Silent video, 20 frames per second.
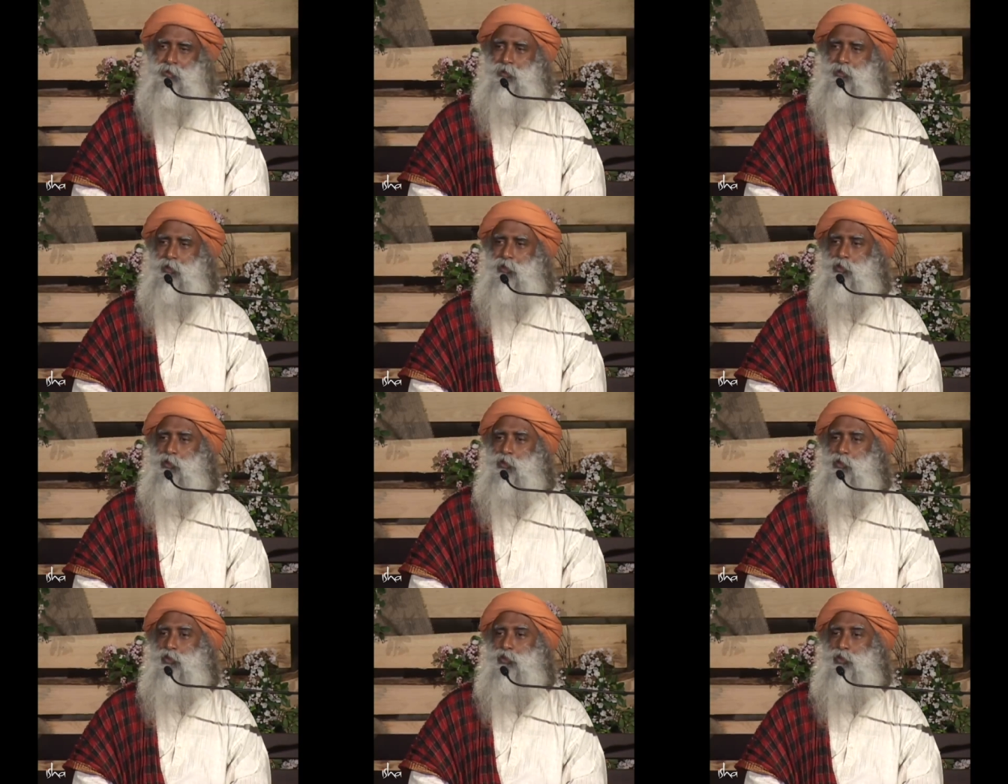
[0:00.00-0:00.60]
So
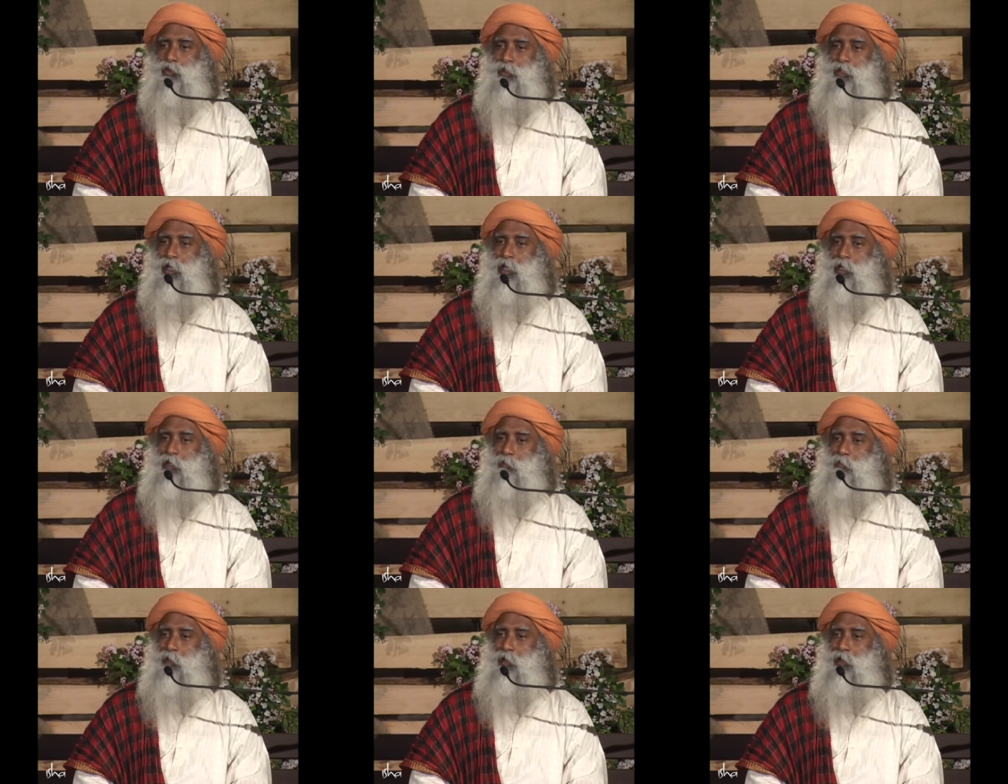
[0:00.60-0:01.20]
you use
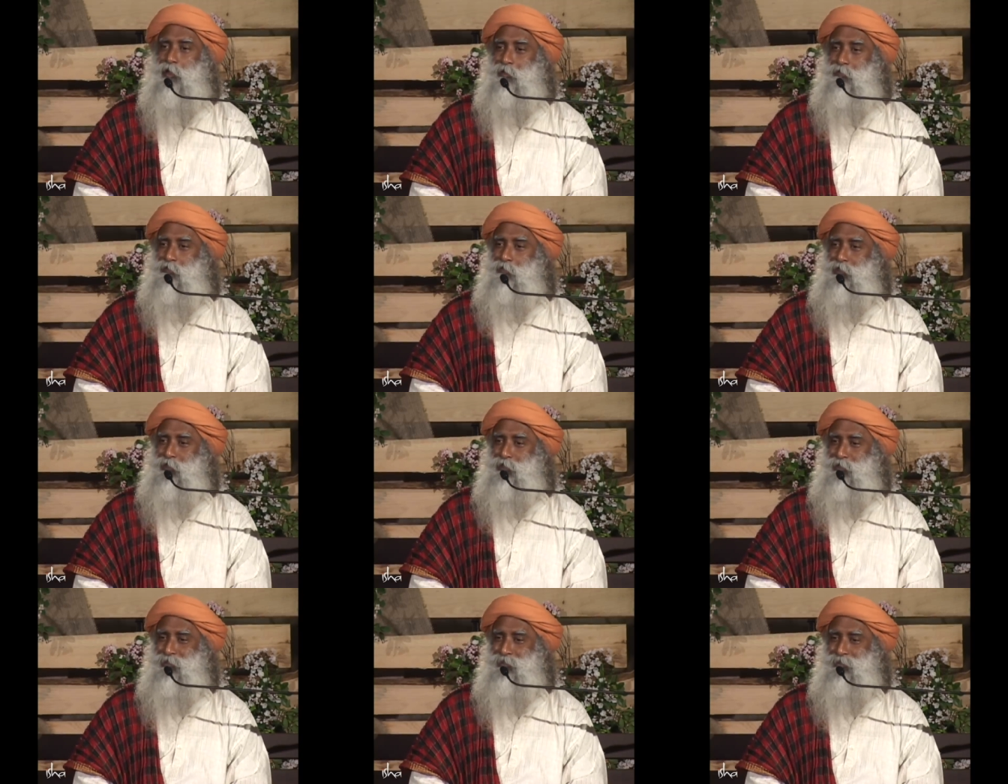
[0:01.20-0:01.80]
that part of
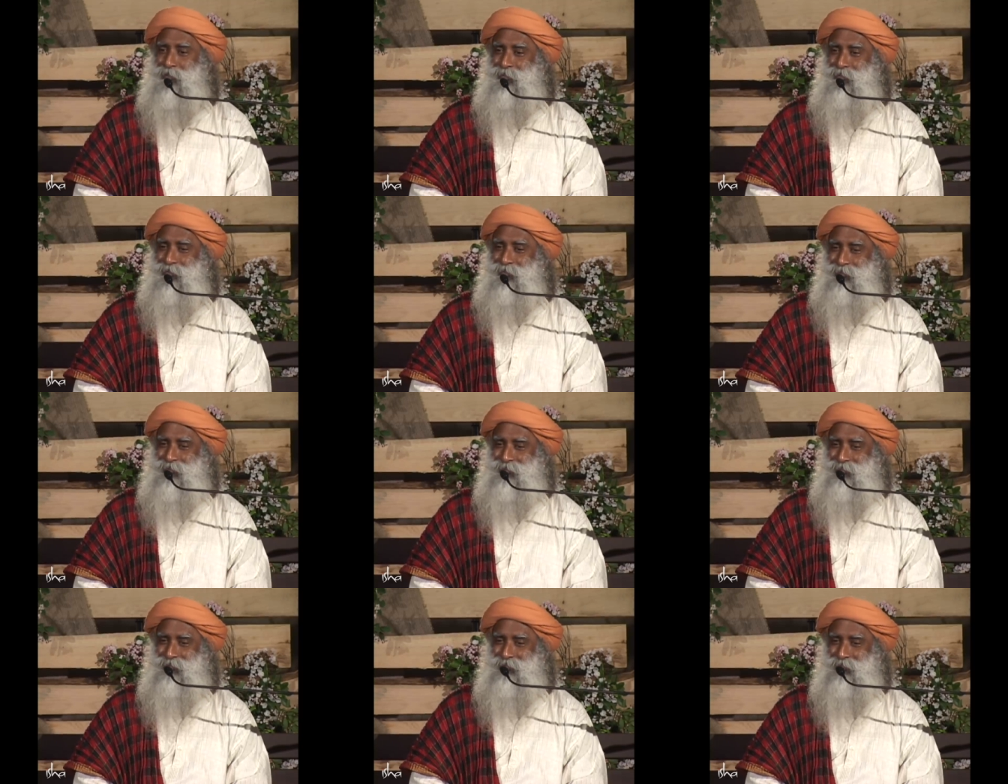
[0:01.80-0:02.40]
it
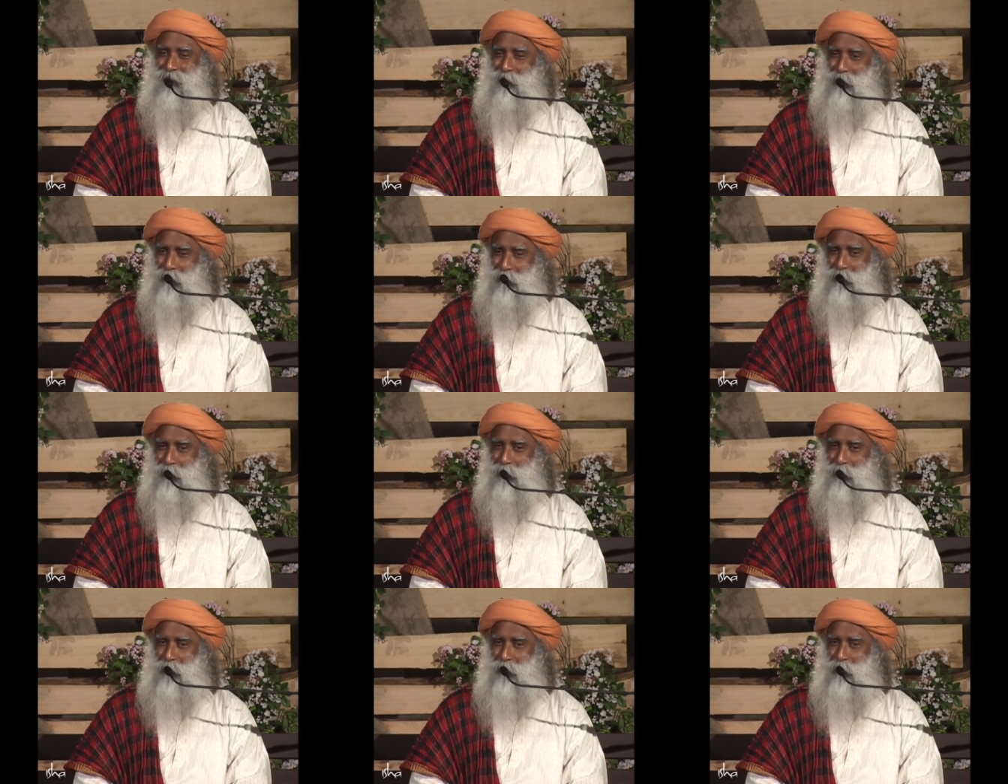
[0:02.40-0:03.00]
for
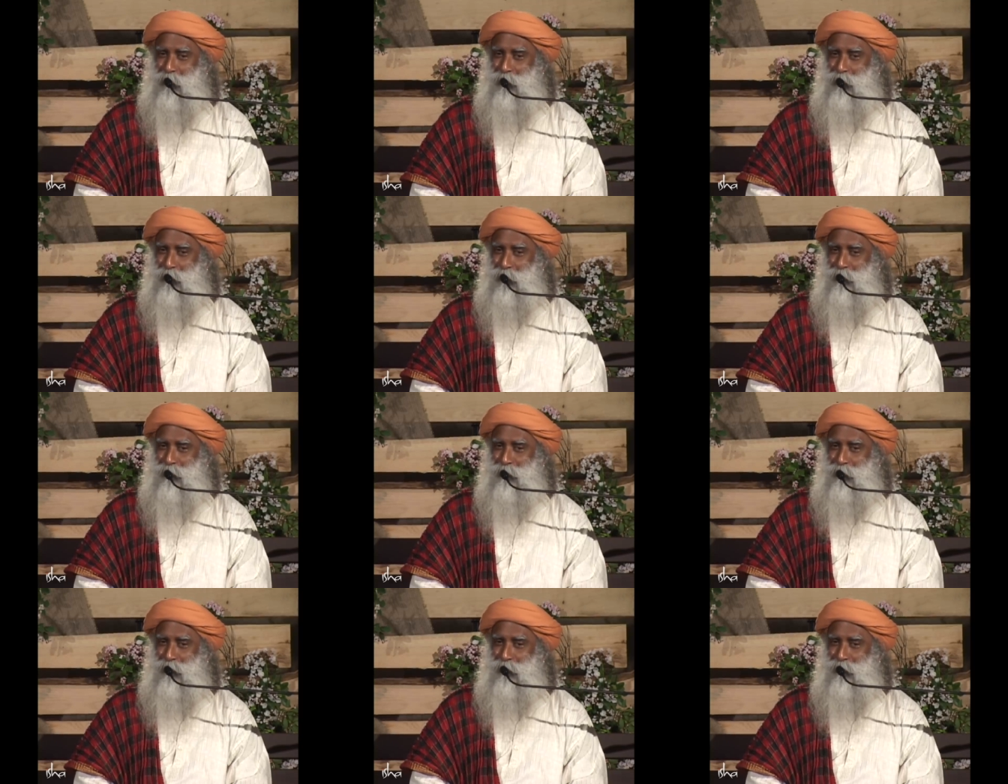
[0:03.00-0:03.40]
your spiritual